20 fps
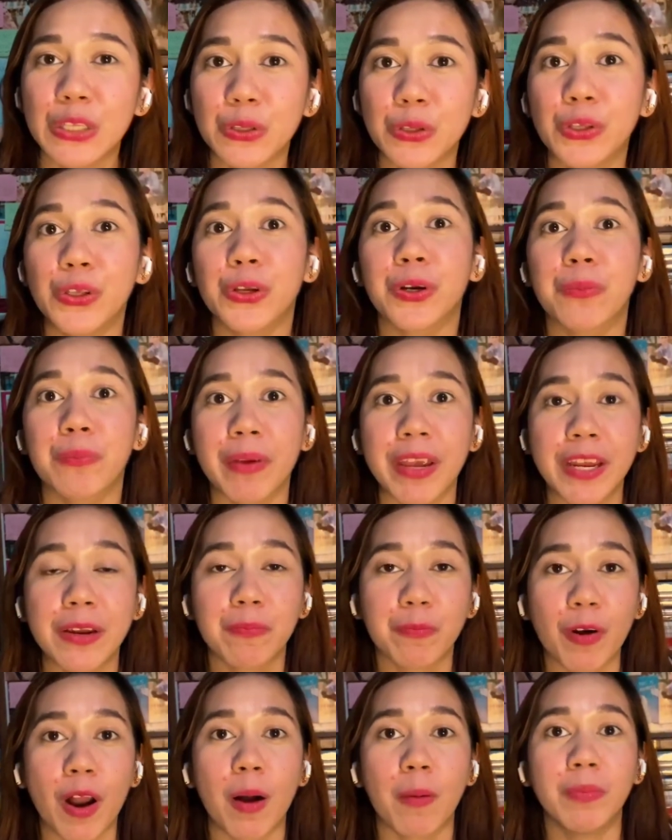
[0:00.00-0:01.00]
to your main
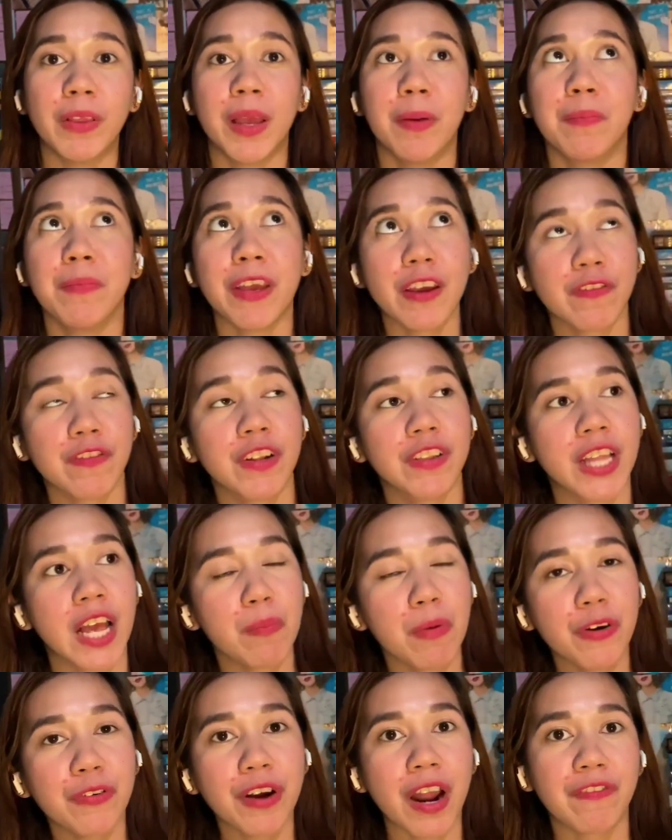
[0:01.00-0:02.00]
problem if the
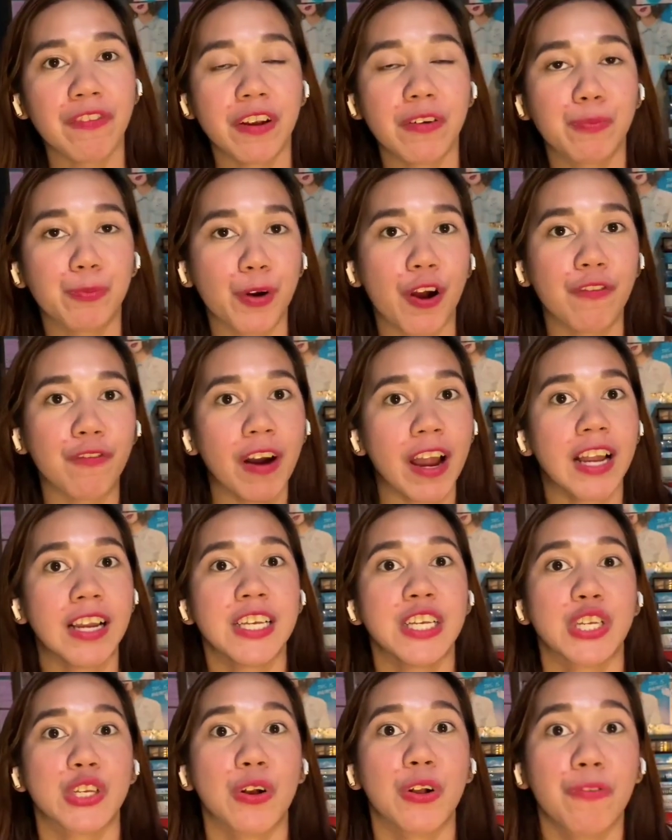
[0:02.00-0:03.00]
demographic profile
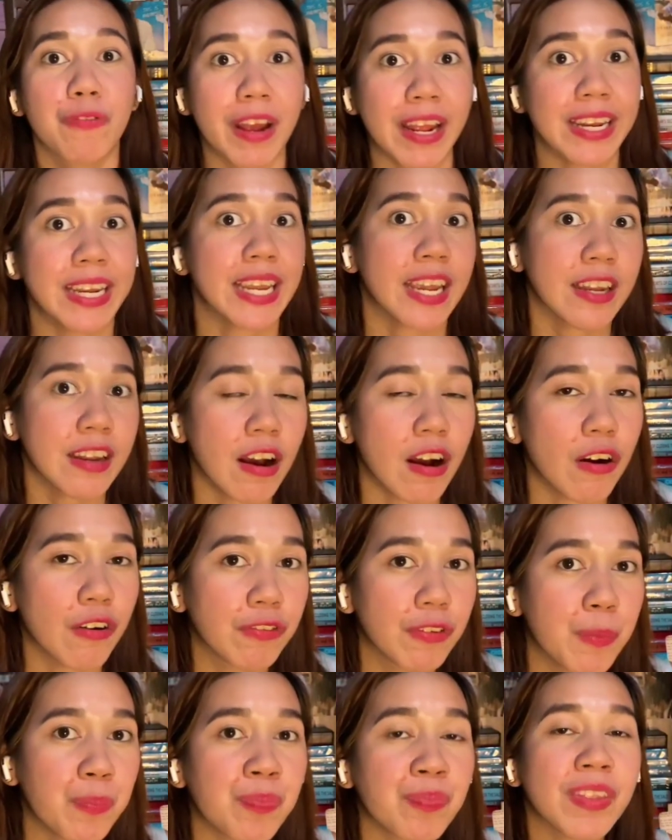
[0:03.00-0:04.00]
is already enough.